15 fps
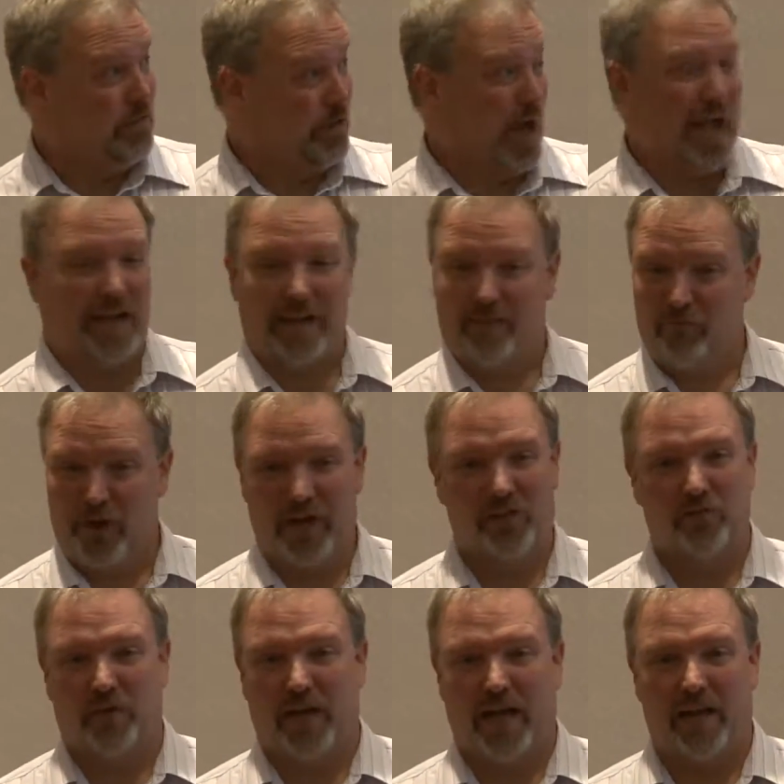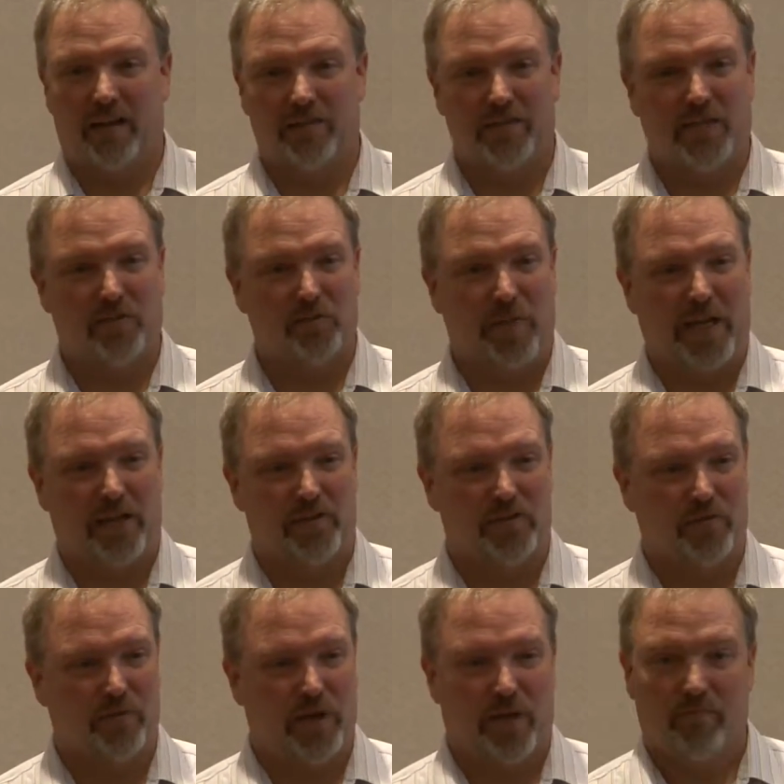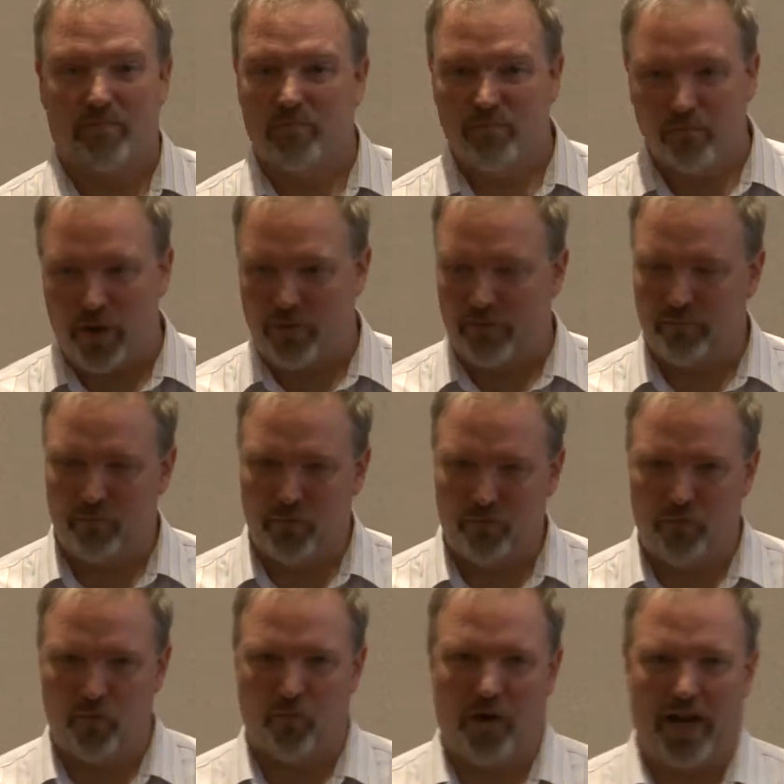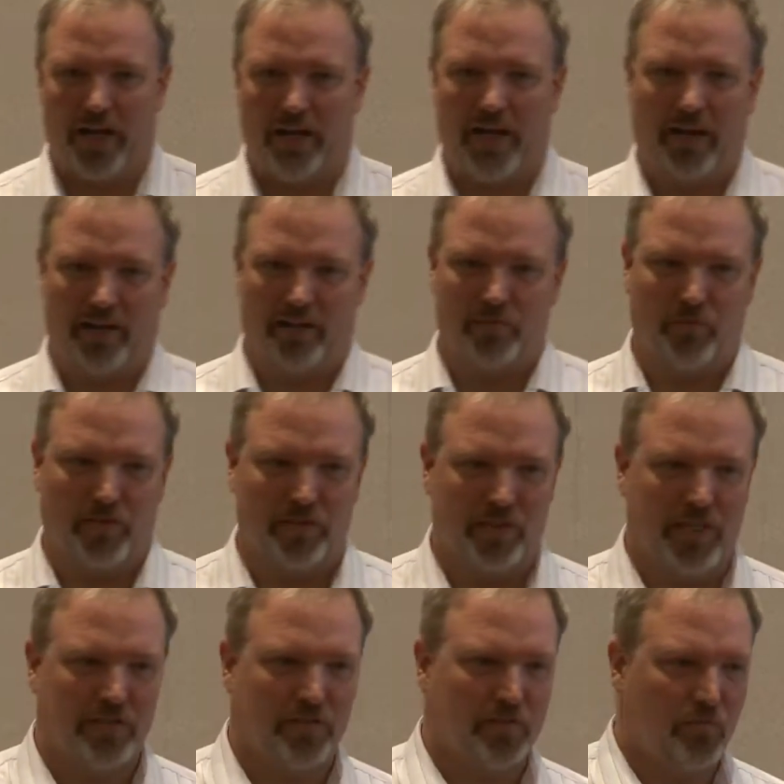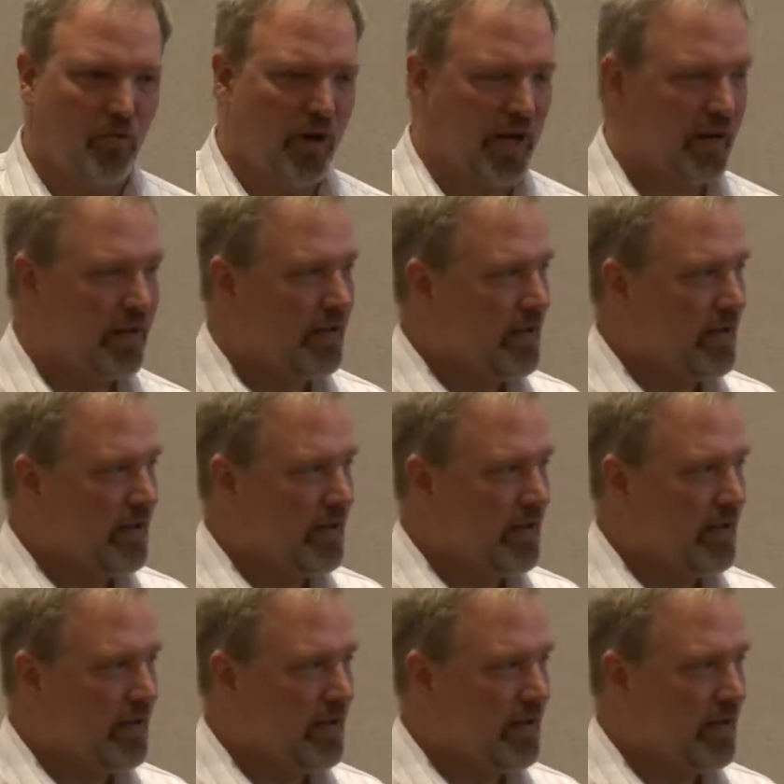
I ran into a sales manager right before Brian Halligan's presentation this morning.